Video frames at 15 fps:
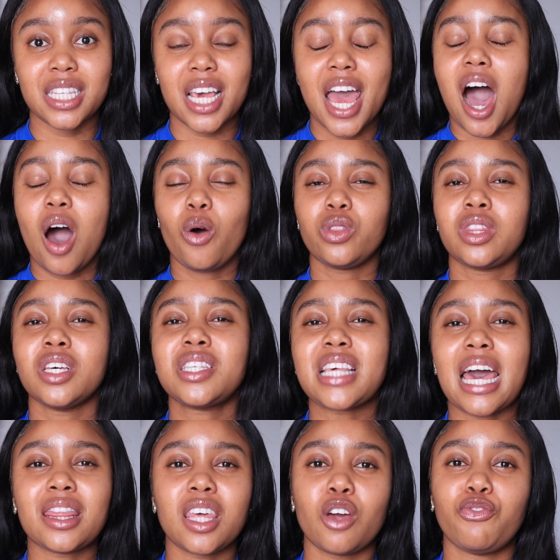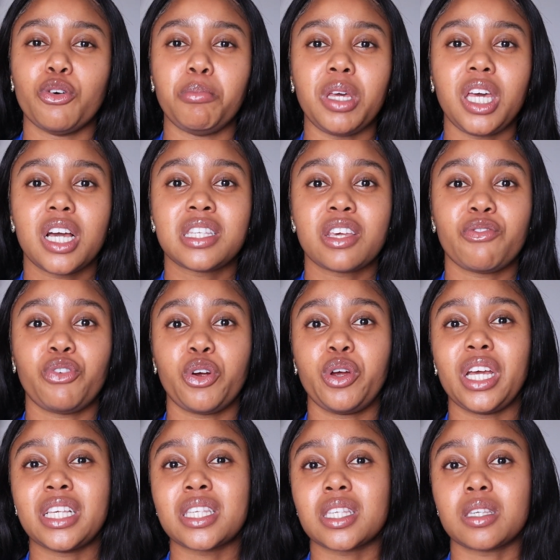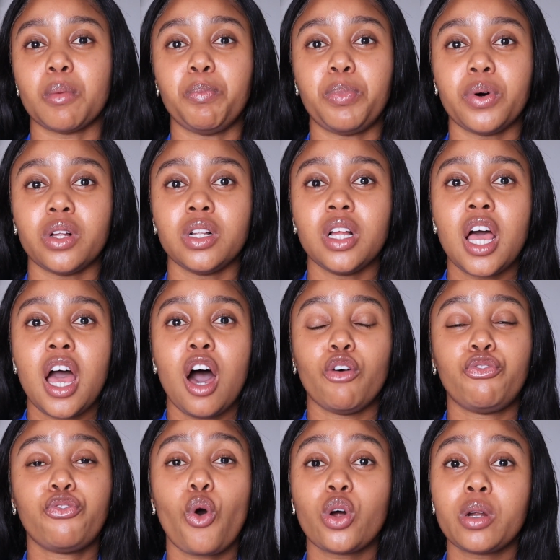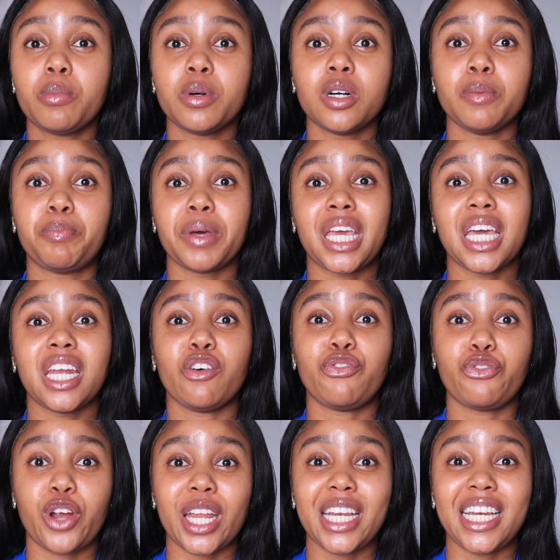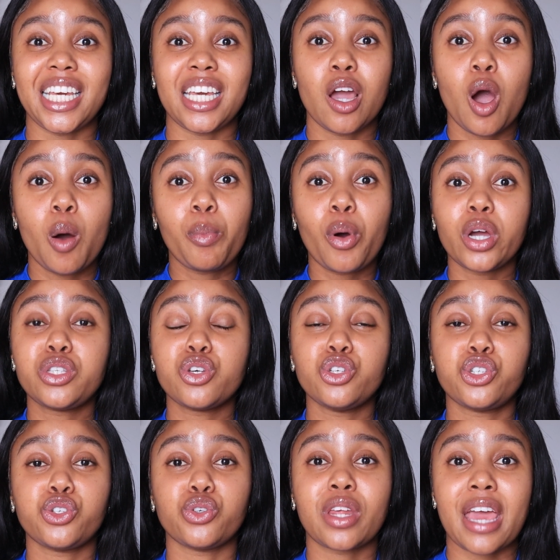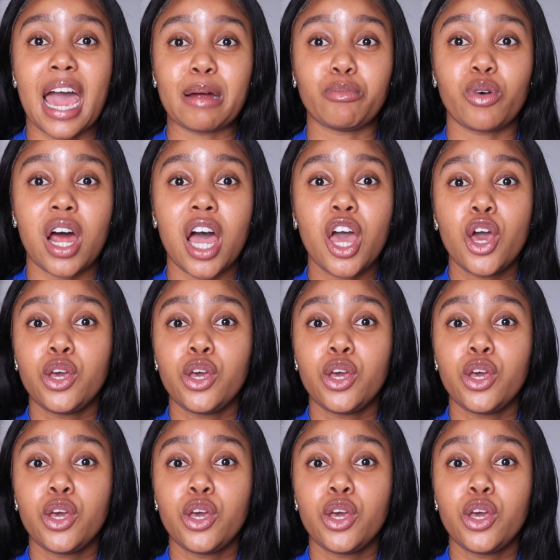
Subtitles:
Now, this I think for me is a very simple, affordable, beginner-friendly point-and-shoot camera.